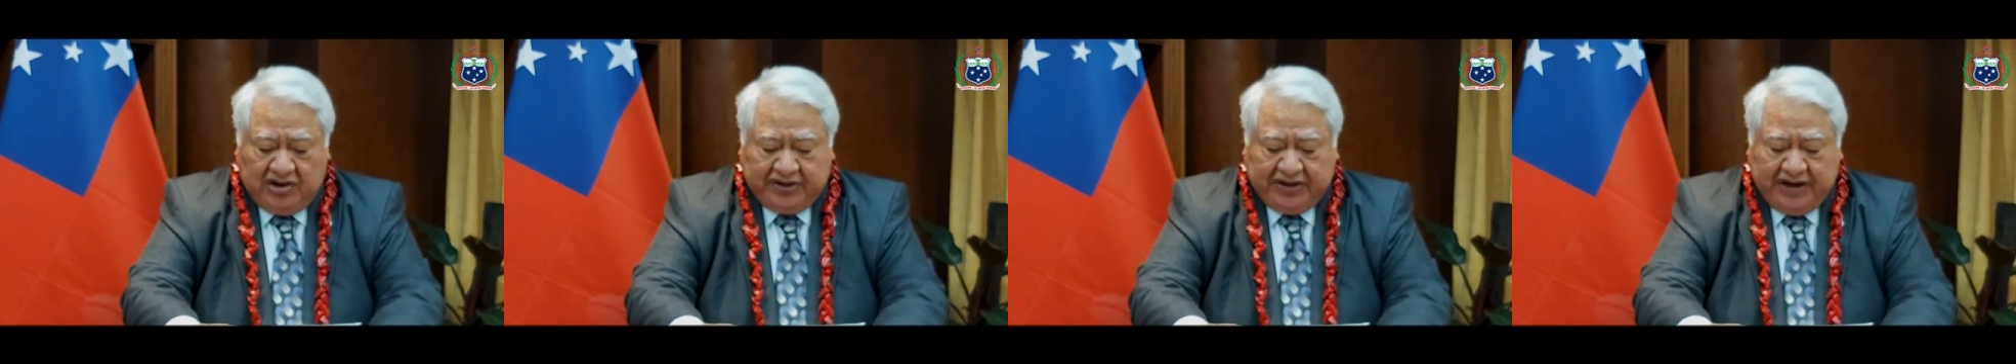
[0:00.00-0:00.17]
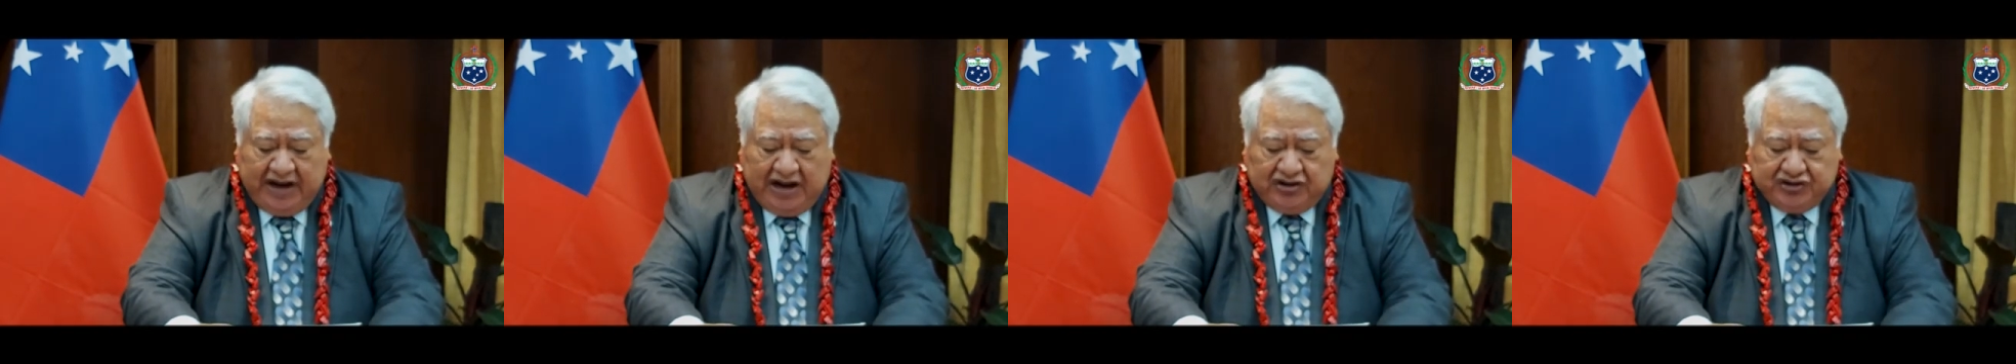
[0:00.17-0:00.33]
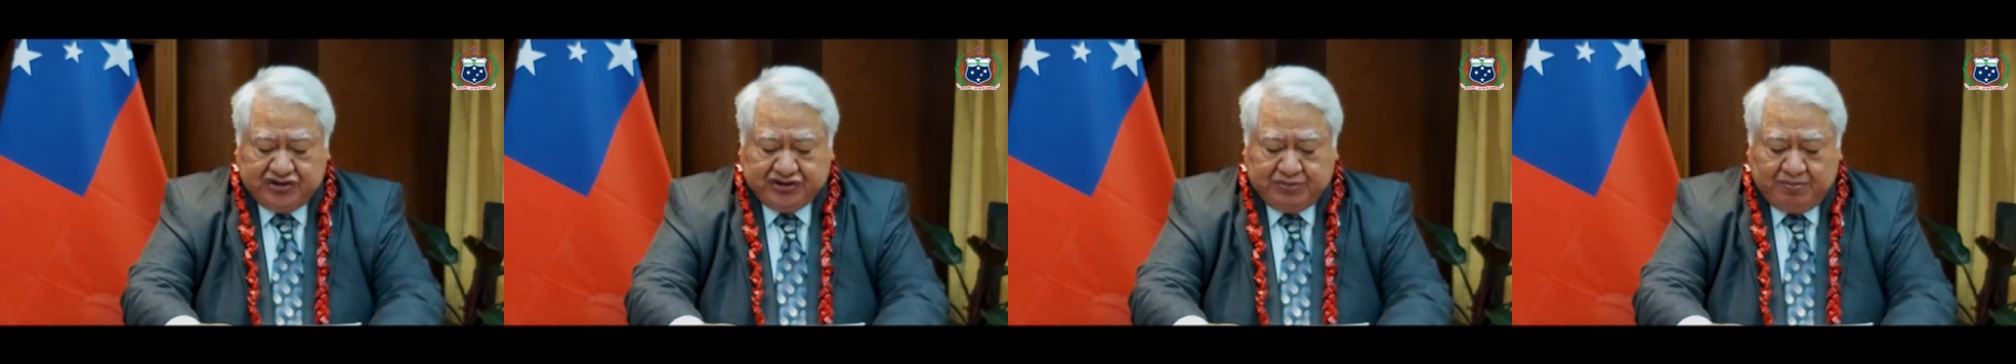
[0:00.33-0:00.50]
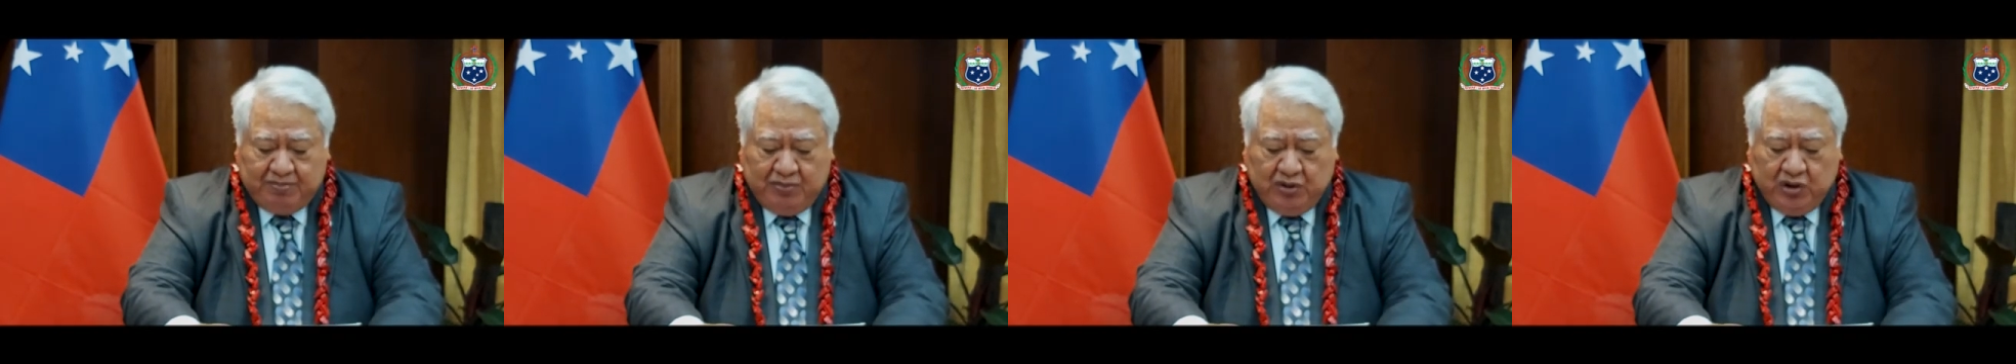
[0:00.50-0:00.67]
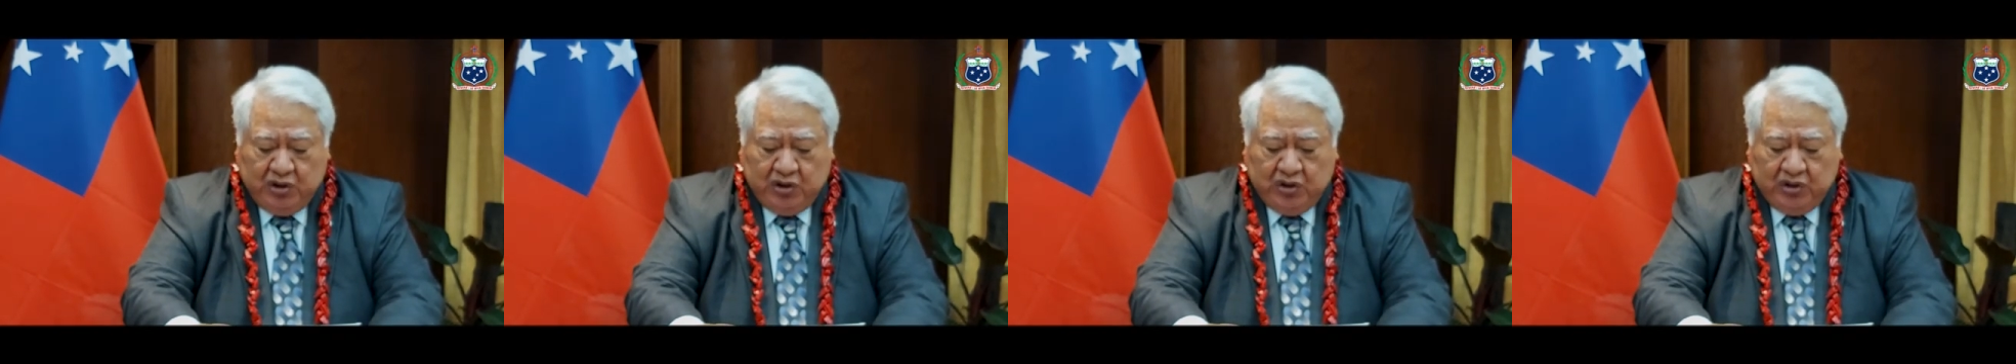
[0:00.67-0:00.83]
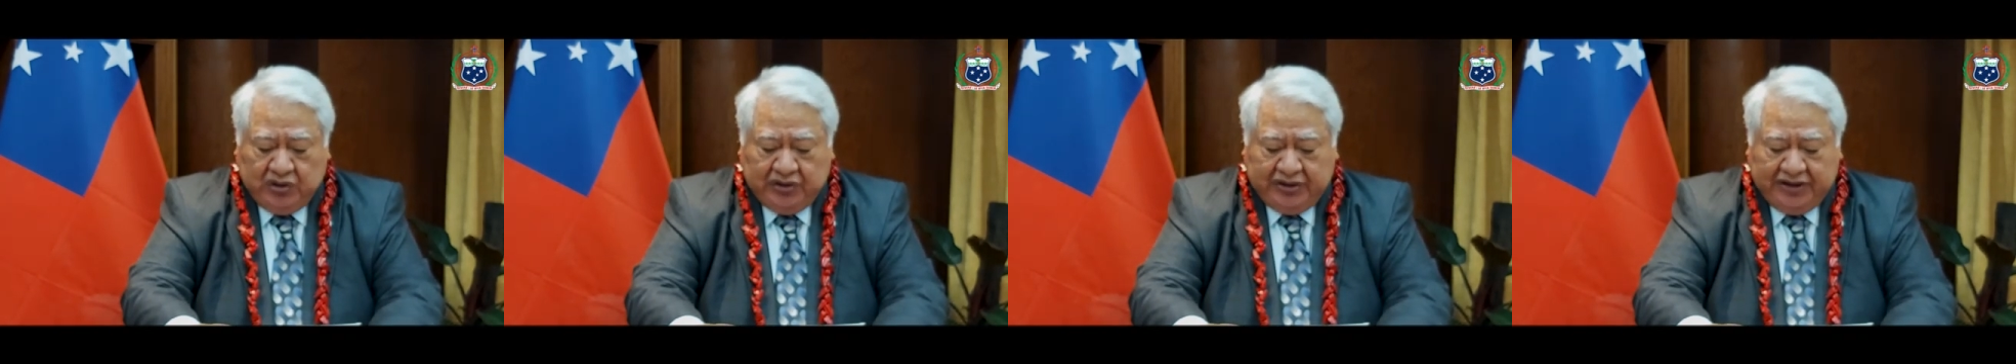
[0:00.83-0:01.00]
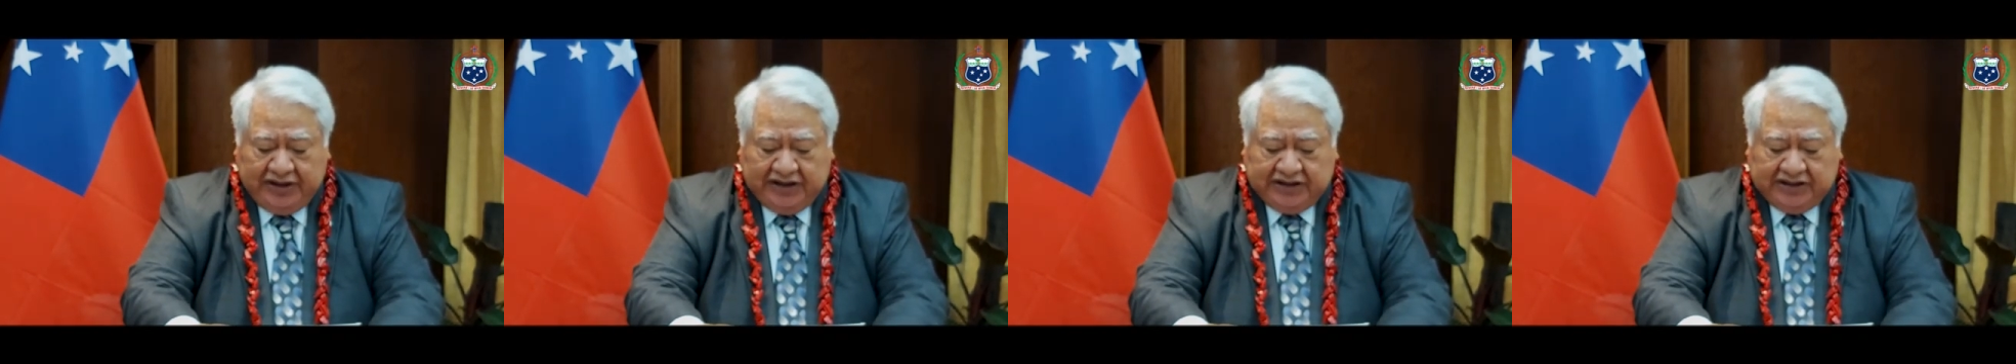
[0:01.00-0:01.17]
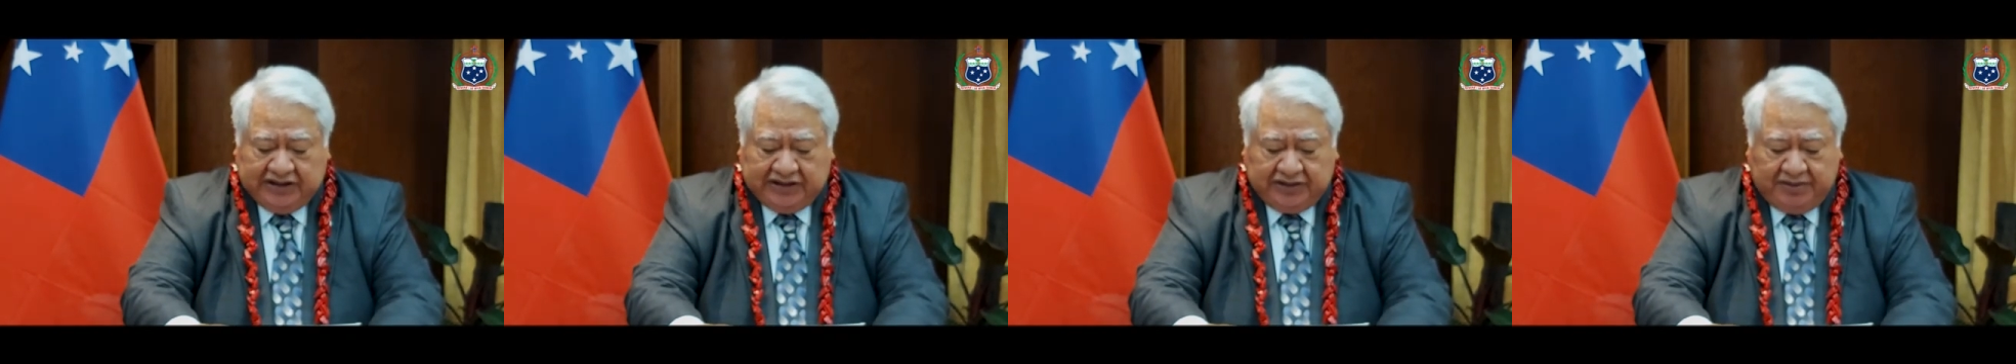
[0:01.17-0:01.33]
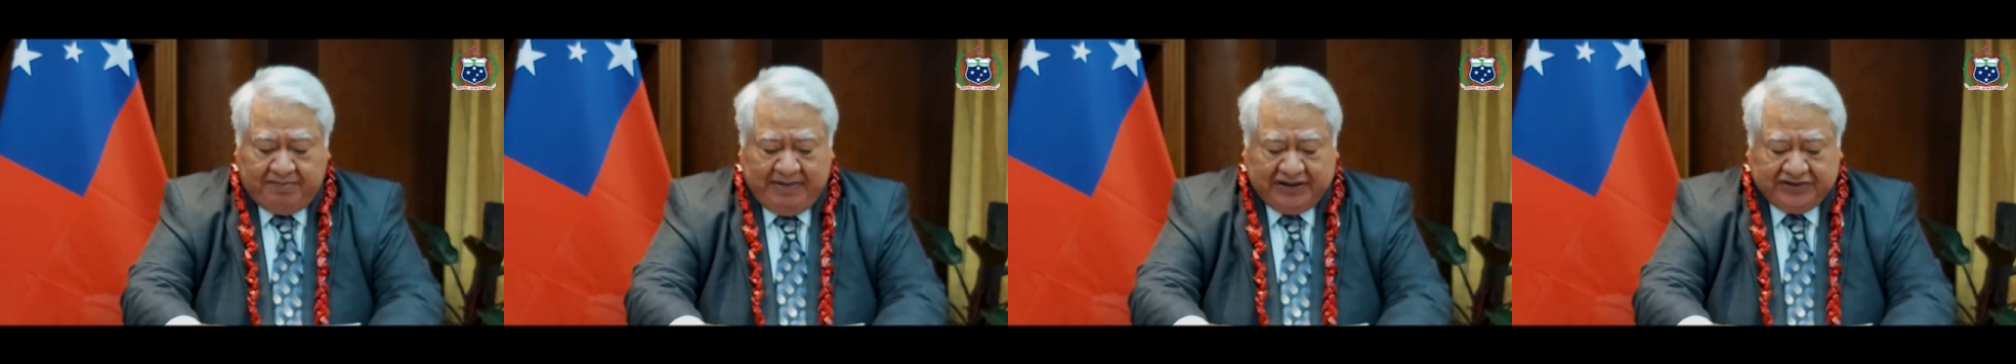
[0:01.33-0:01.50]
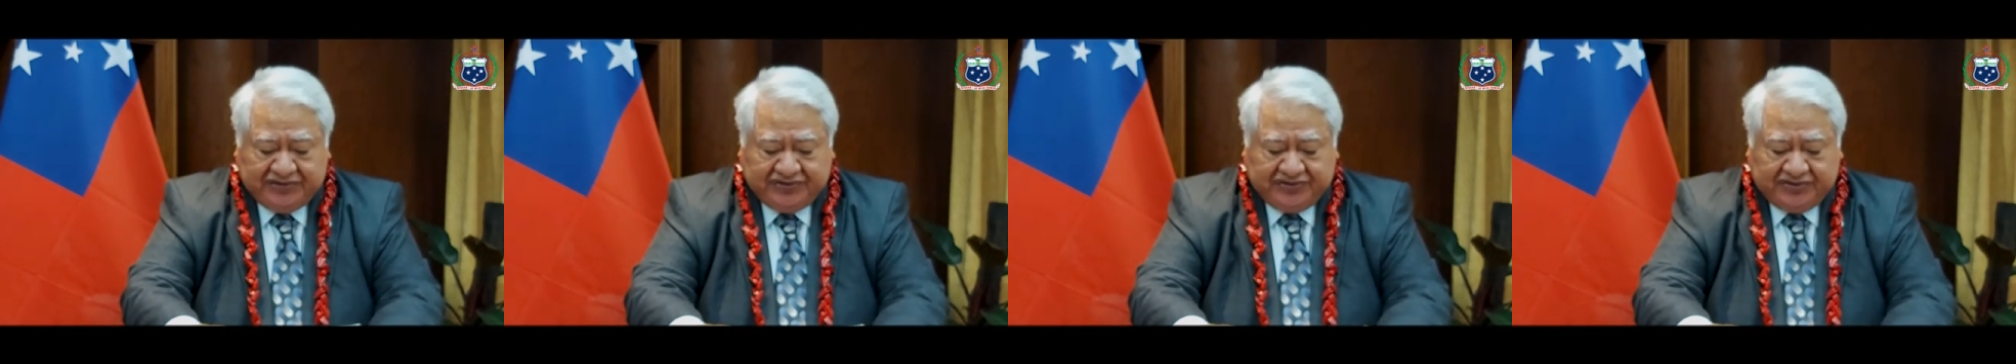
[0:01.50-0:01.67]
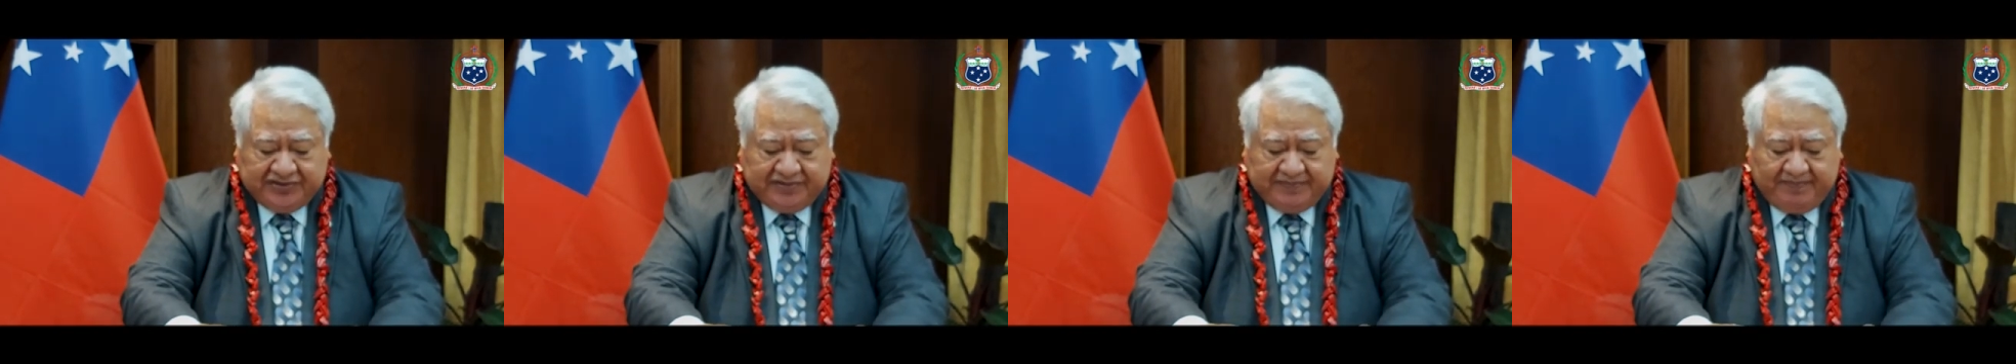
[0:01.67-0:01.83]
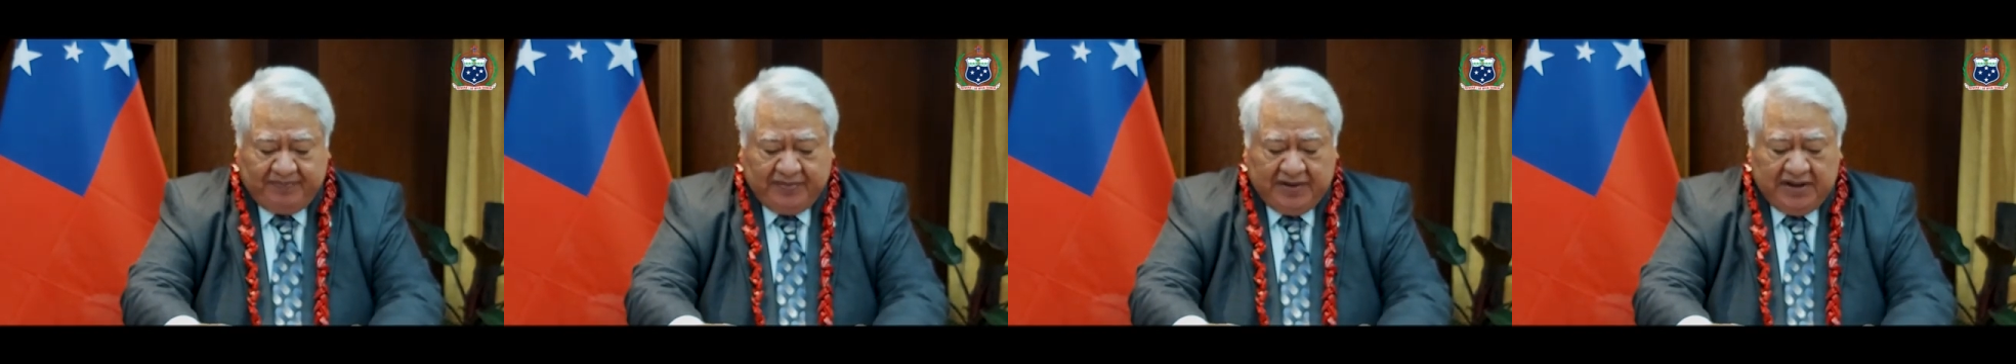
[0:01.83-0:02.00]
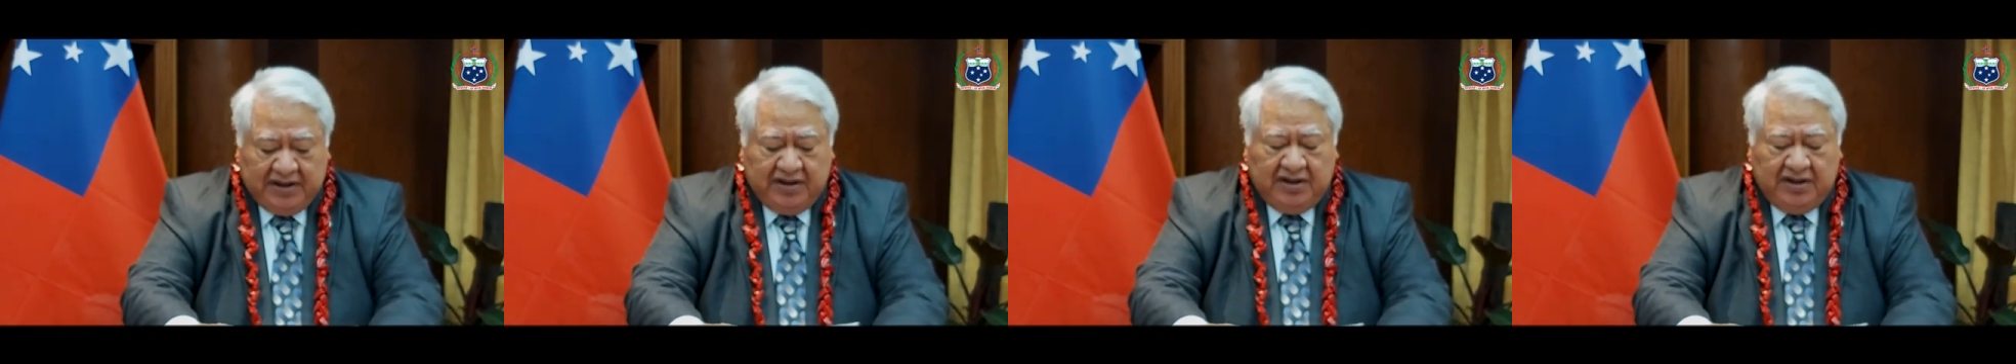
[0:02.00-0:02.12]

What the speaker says: on our small economies.